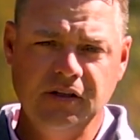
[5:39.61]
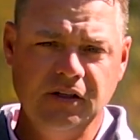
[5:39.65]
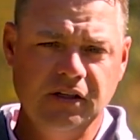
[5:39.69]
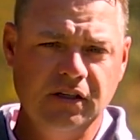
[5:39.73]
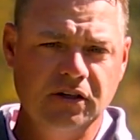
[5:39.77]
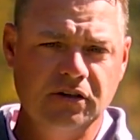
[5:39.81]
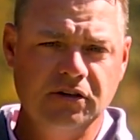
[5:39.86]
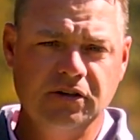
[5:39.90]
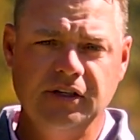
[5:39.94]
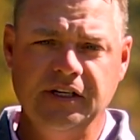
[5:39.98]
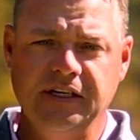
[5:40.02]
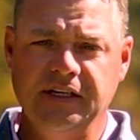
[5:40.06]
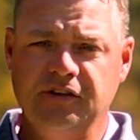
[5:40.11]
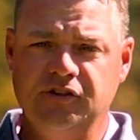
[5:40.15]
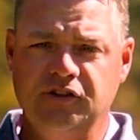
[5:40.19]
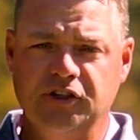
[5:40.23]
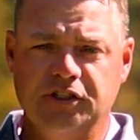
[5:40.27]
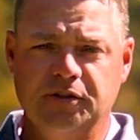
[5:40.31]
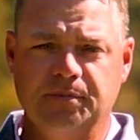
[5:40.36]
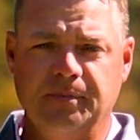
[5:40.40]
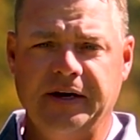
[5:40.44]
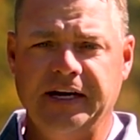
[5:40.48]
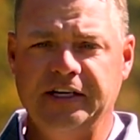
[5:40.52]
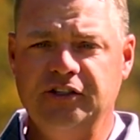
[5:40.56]
literally
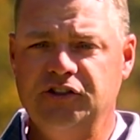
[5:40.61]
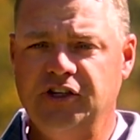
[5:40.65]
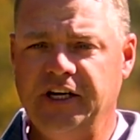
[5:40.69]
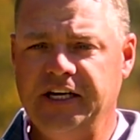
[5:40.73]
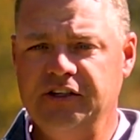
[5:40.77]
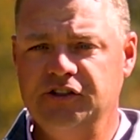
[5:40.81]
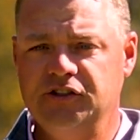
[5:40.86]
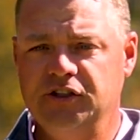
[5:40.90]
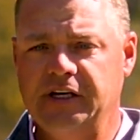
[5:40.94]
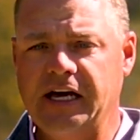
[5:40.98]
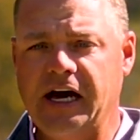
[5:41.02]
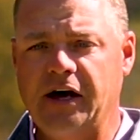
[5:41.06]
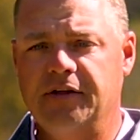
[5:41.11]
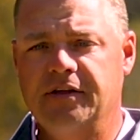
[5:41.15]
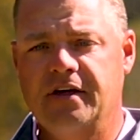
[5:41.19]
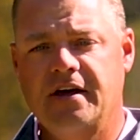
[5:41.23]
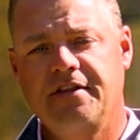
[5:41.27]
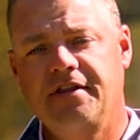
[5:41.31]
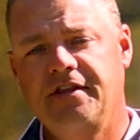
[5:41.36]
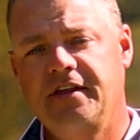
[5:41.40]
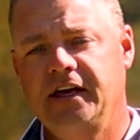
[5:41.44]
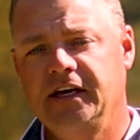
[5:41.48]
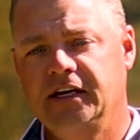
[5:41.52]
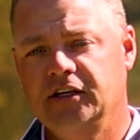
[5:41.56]
just by changing how
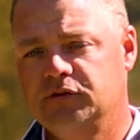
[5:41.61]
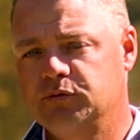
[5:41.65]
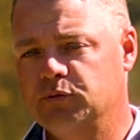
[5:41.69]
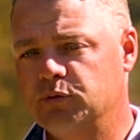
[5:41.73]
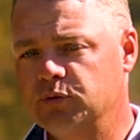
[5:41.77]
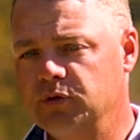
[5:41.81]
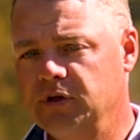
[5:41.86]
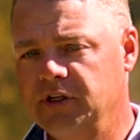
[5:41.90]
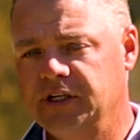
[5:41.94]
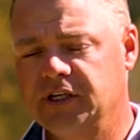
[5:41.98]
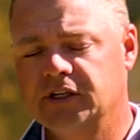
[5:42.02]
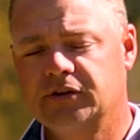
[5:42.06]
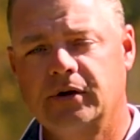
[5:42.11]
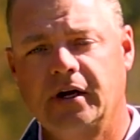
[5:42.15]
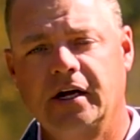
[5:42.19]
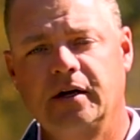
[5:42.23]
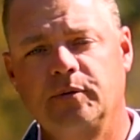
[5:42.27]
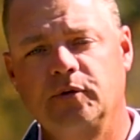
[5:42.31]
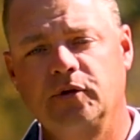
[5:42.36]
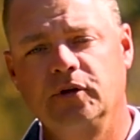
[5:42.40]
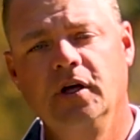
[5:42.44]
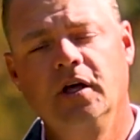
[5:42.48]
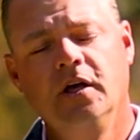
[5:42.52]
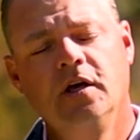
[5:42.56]
they think. It's really
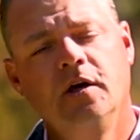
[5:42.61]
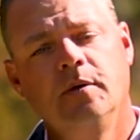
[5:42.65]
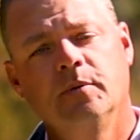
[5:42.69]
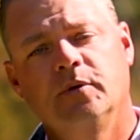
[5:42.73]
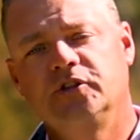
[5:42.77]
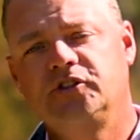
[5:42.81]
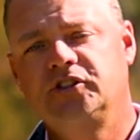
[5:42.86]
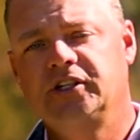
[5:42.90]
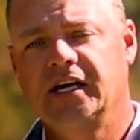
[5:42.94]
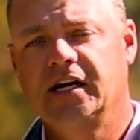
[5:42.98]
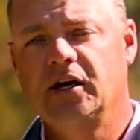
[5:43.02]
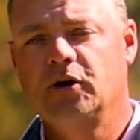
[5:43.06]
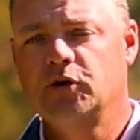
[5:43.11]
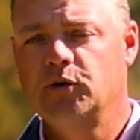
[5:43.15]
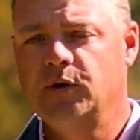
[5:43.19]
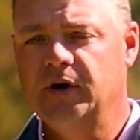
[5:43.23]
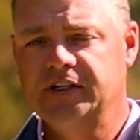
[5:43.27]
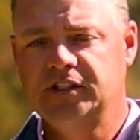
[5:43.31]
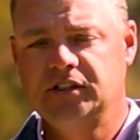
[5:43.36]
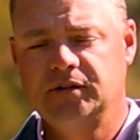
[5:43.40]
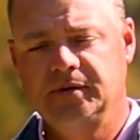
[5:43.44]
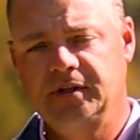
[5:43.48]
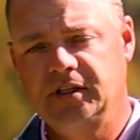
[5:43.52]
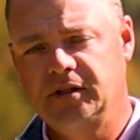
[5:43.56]
incredible. So check out
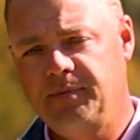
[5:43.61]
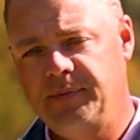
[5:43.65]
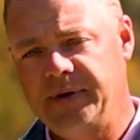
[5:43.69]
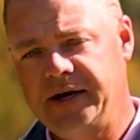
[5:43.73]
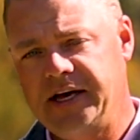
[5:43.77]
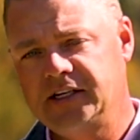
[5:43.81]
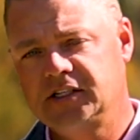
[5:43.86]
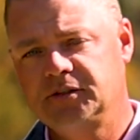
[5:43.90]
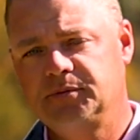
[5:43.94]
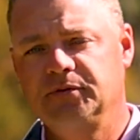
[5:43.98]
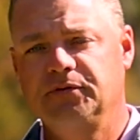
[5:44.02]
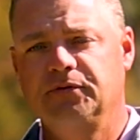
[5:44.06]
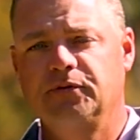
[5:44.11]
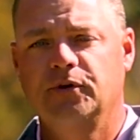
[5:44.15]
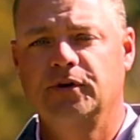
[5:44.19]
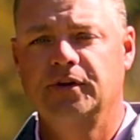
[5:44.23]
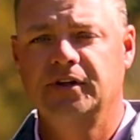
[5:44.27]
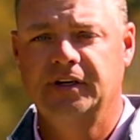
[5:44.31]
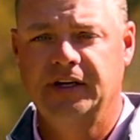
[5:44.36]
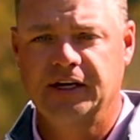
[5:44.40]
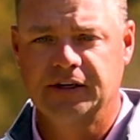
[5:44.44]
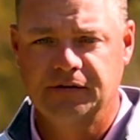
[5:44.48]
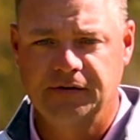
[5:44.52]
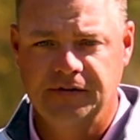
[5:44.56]
Quest to be the best before
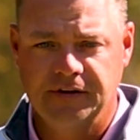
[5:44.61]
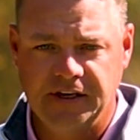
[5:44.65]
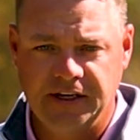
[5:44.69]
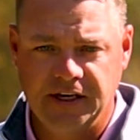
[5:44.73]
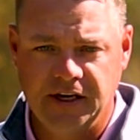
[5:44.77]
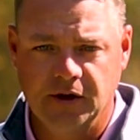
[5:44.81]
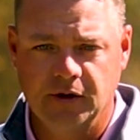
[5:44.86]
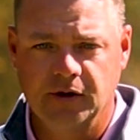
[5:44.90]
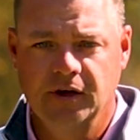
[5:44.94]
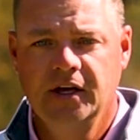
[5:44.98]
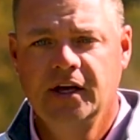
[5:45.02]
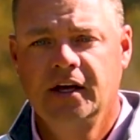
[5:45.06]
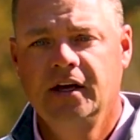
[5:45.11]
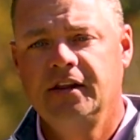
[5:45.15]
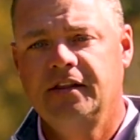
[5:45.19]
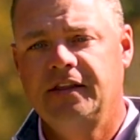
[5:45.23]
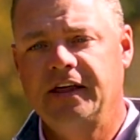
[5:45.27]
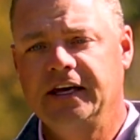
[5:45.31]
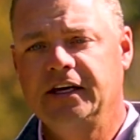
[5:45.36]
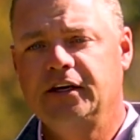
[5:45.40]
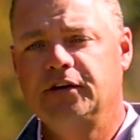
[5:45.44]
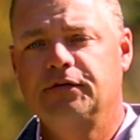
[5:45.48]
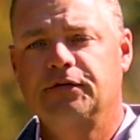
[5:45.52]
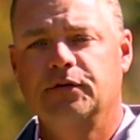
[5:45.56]
the next video.
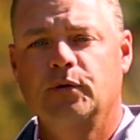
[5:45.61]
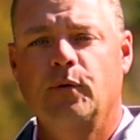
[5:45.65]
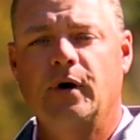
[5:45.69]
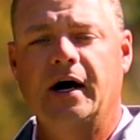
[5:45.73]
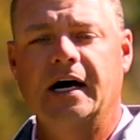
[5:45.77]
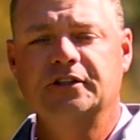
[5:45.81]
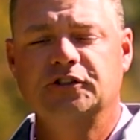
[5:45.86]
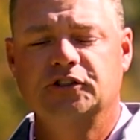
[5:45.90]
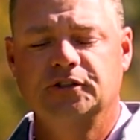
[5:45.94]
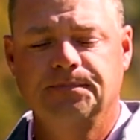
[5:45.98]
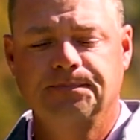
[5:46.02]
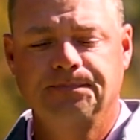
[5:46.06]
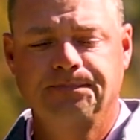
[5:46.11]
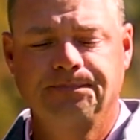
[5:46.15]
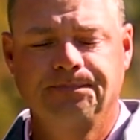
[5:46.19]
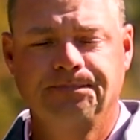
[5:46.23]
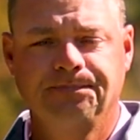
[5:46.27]
Thank you for watching.